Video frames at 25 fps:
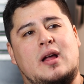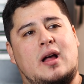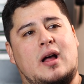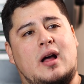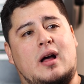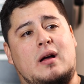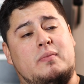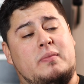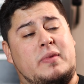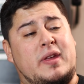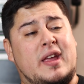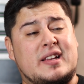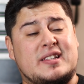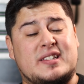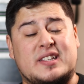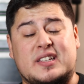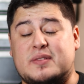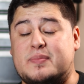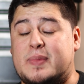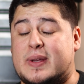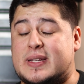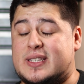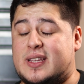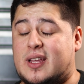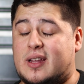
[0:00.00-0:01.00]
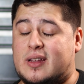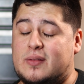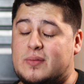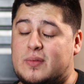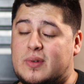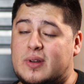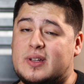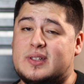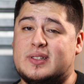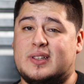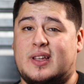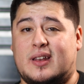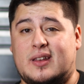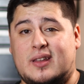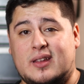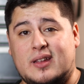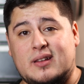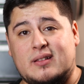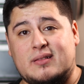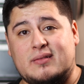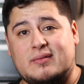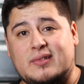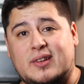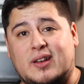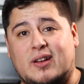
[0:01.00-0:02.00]
Yes, it's my second one because I
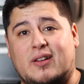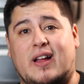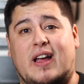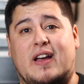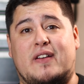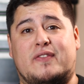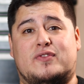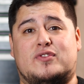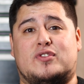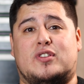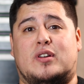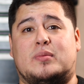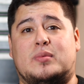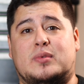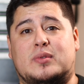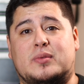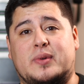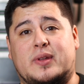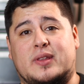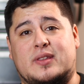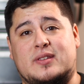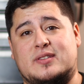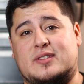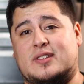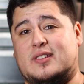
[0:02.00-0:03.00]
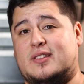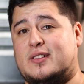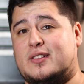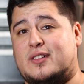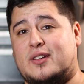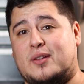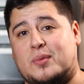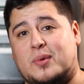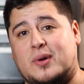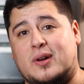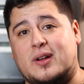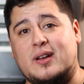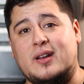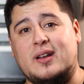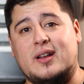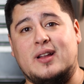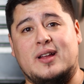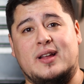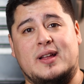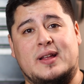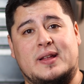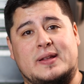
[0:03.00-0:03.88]
did, you know, have trouble with cylinder one